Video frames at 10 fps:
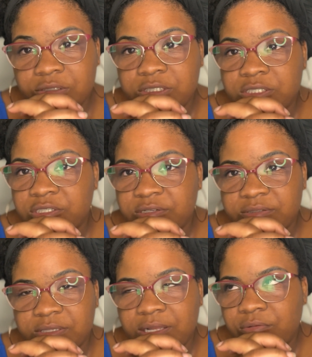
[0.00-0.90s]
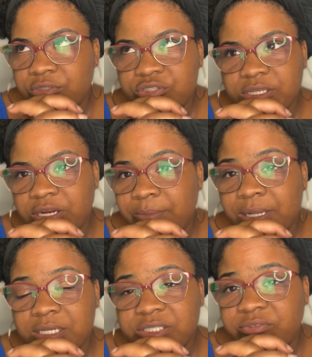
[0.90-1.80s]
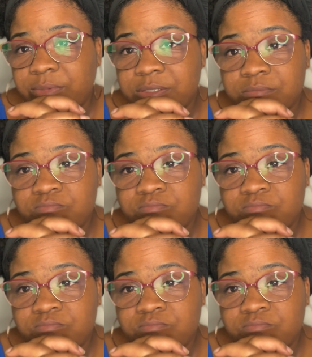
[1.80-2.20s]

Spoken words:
deserves. I don't want you to carry my luggage for me